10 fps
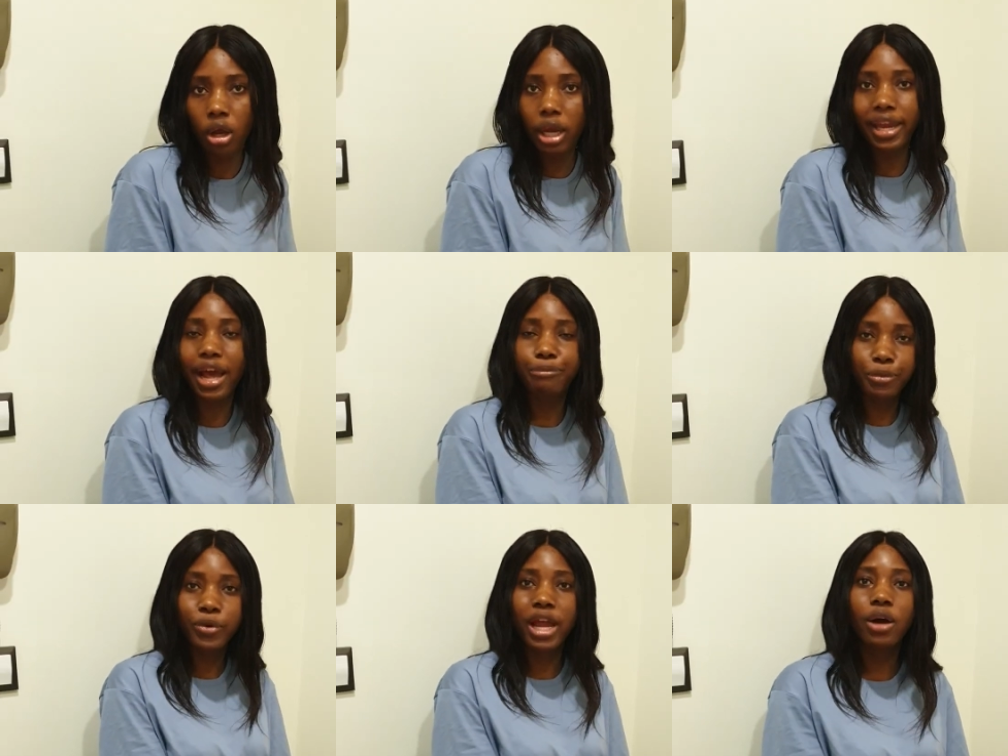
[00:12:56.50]
There are
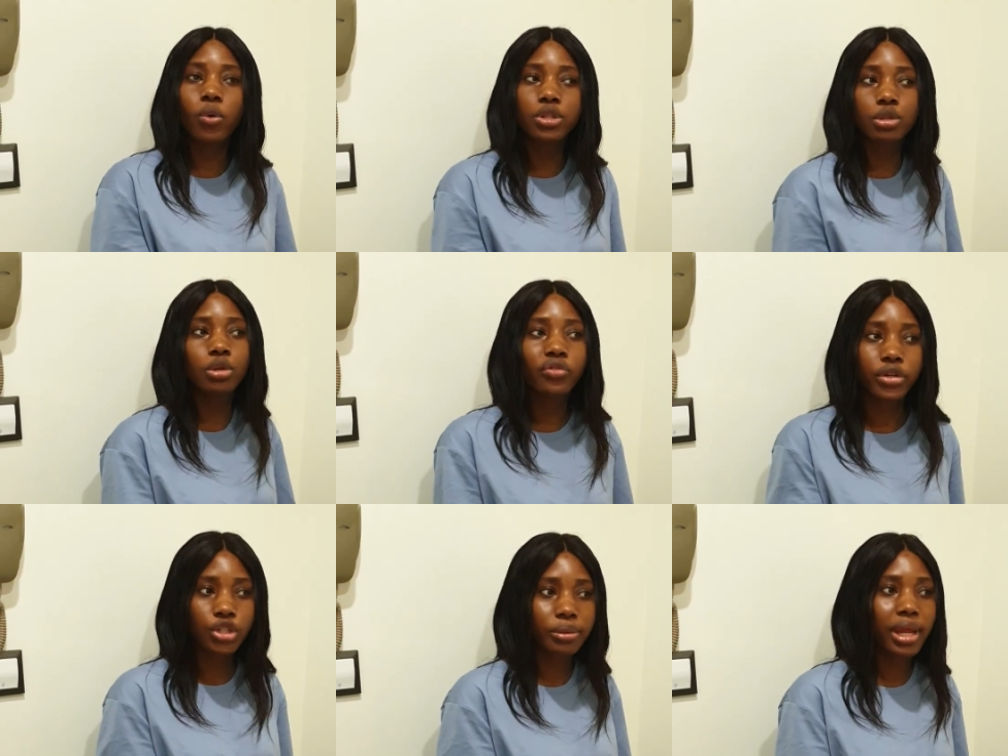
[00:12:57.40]
people that want to look for
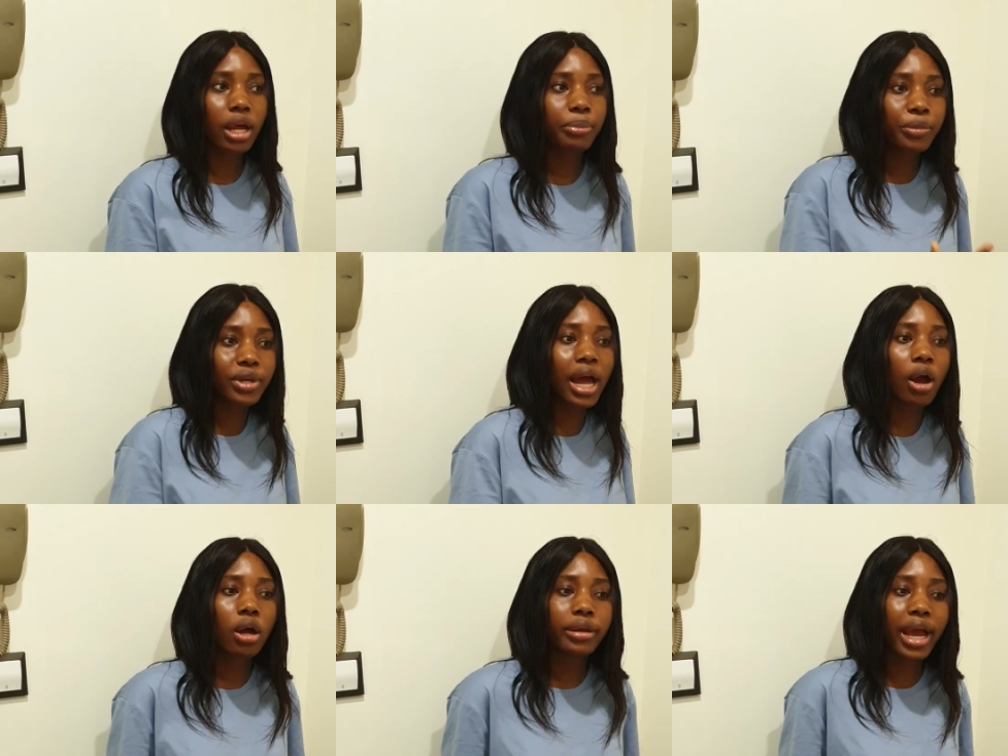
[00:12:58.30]
job. There are people
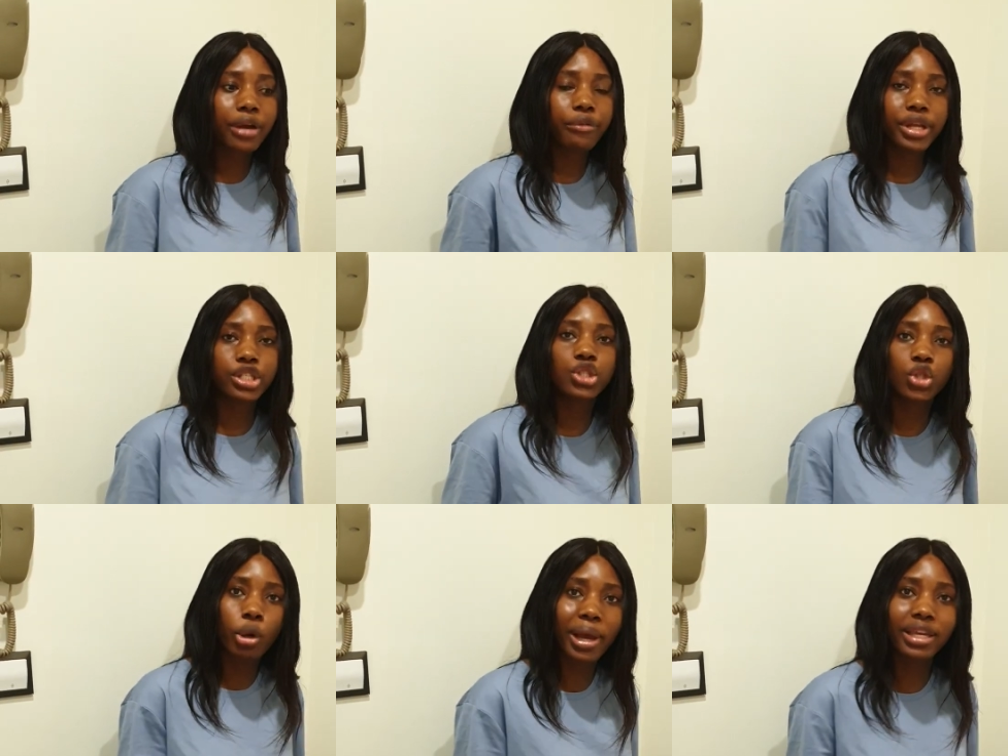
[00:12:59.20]
that create
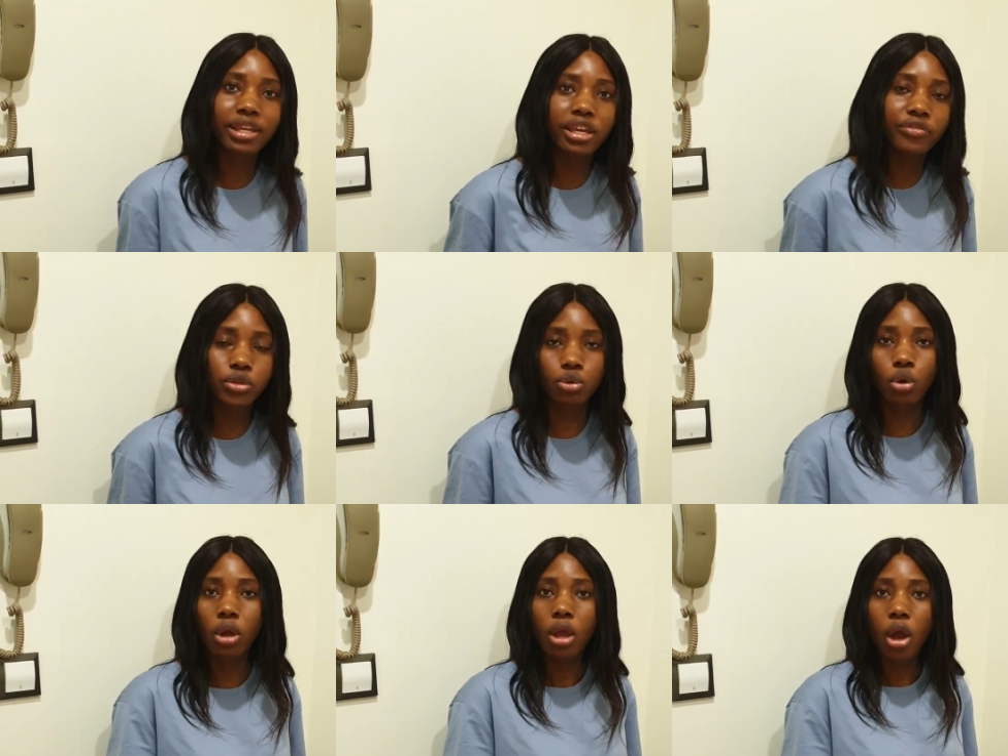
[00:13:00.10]
job and give to
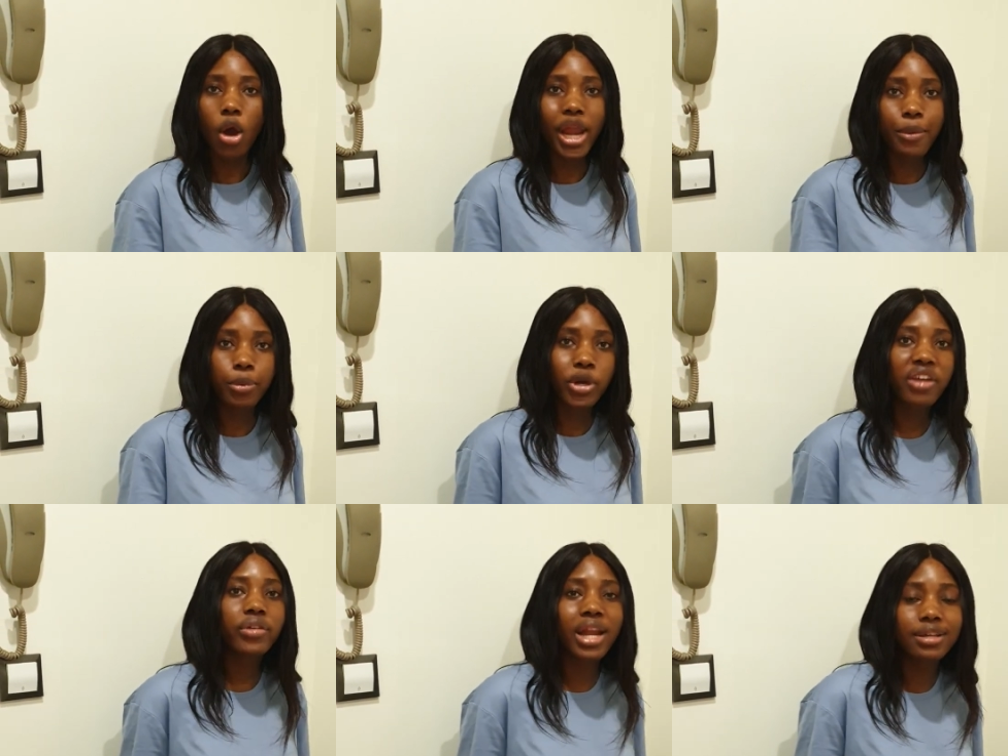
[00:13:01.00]
other people,
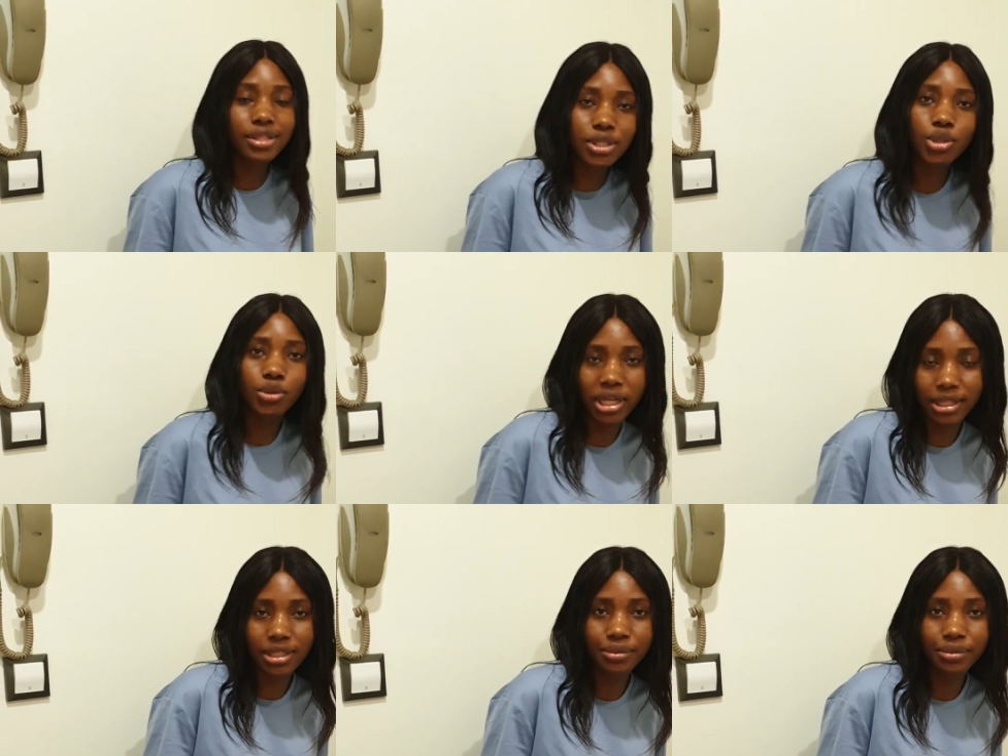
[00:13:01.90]
even as a student.